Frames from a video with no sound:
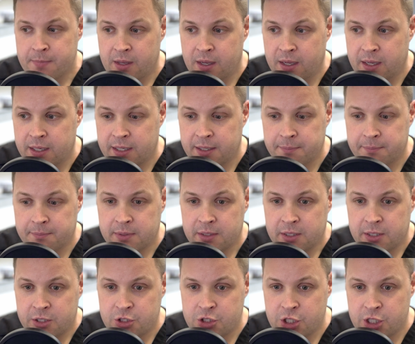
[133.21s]
um,
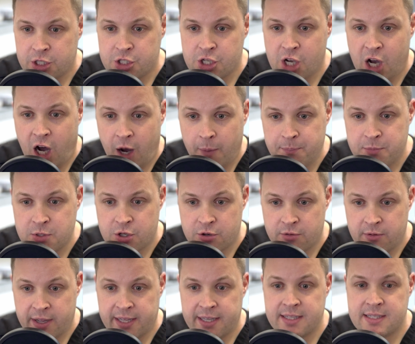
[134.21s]
to, to
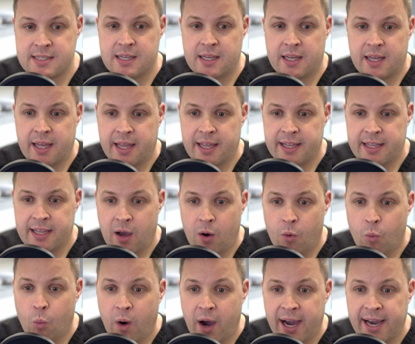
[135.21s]
obturate a, a
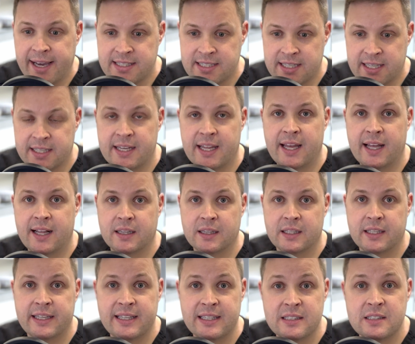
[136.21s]
wide canal
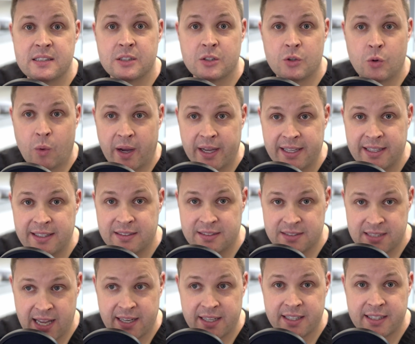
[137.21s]
is quite
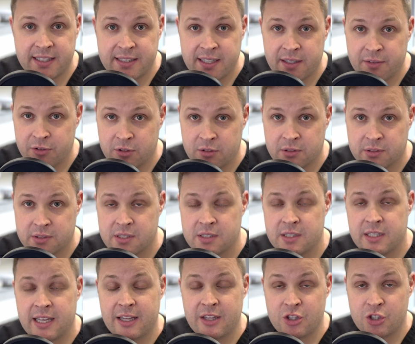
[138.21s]
technically difficult
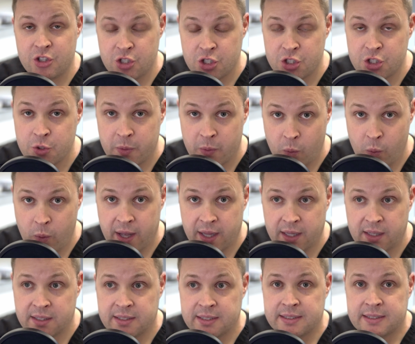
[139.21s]
to do it
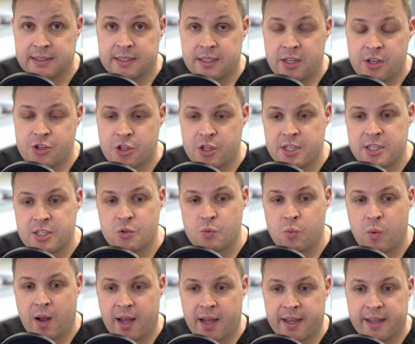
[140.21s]
well. So this is
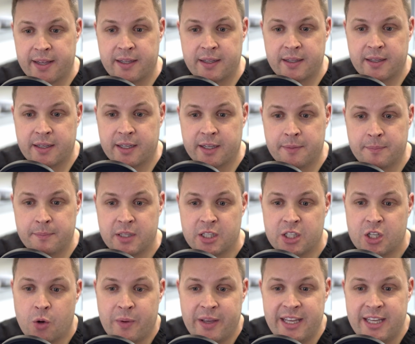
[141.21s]
why um, you
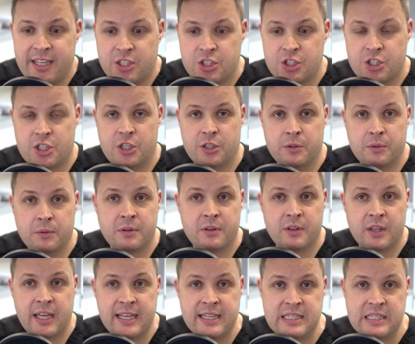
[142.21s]
know each tooth
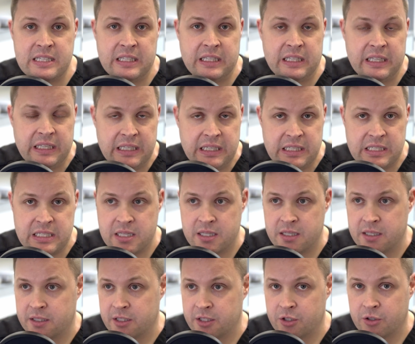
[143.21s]
isn't easier
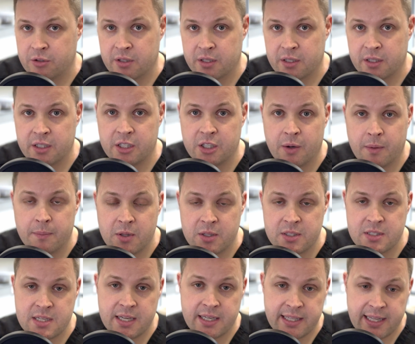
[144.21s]
than the other. You know, I'm not
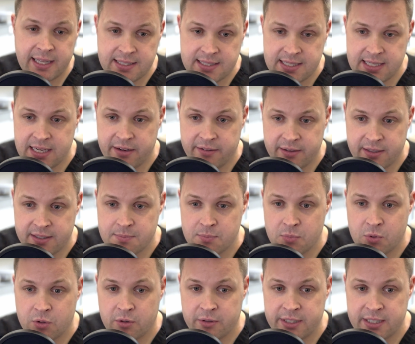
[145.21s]
saying an anterior is
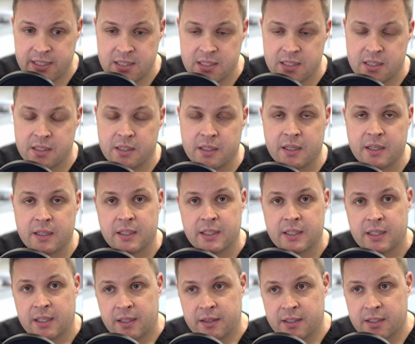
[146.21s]
more easy than a
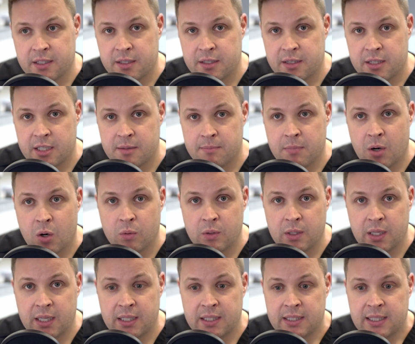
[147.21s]
than a, than a
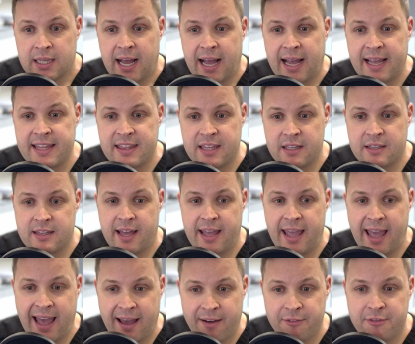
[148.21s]
molar. I think they
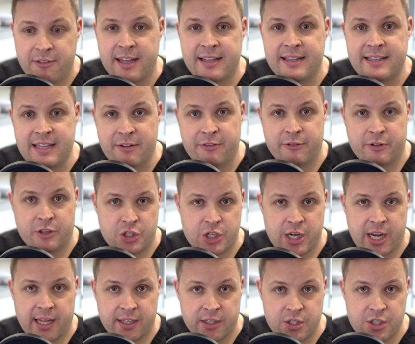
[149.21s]
have their different
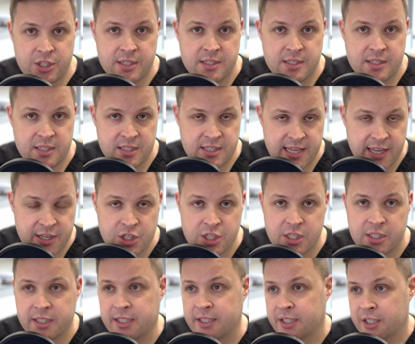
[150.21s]
challenges, and
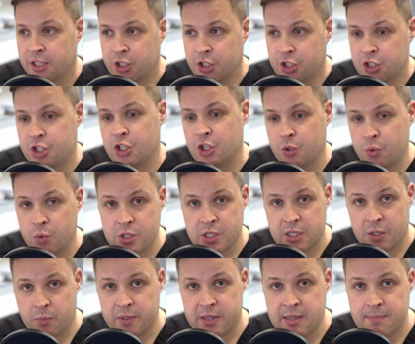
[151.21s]
essentially, usually
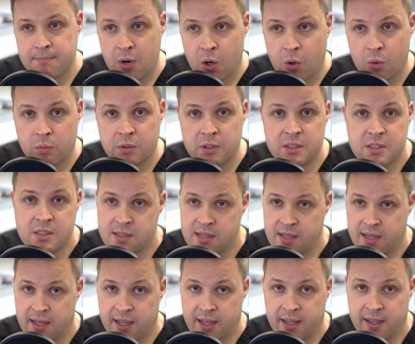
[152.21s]
with the molars,
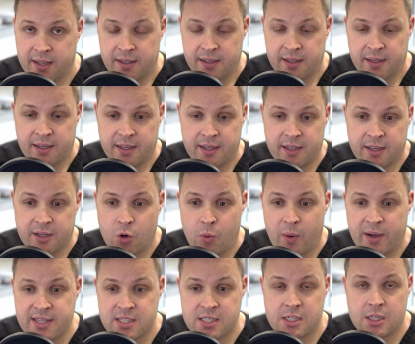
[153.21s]
they're uh,
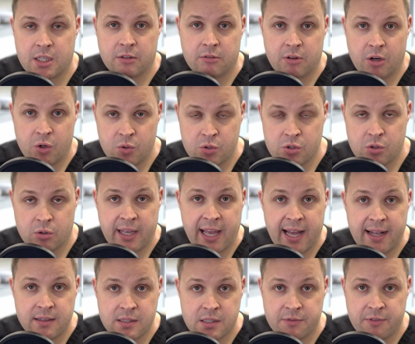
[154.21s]
quite sclerosed or
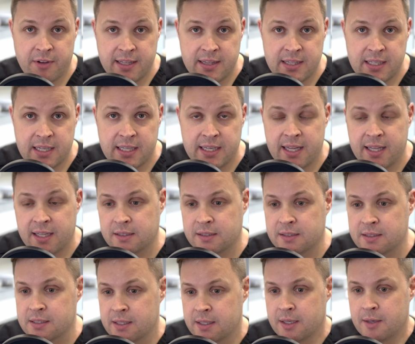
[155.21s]
calcified the
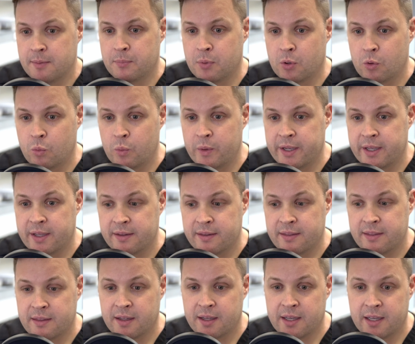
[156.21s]
canals, but
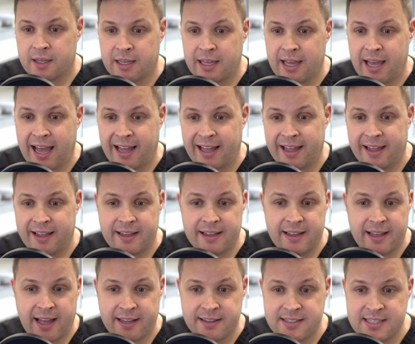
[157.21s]
with uh,
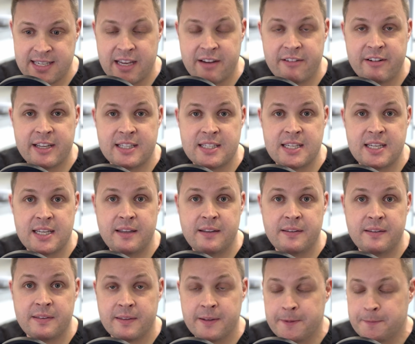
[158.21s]
anterior teeth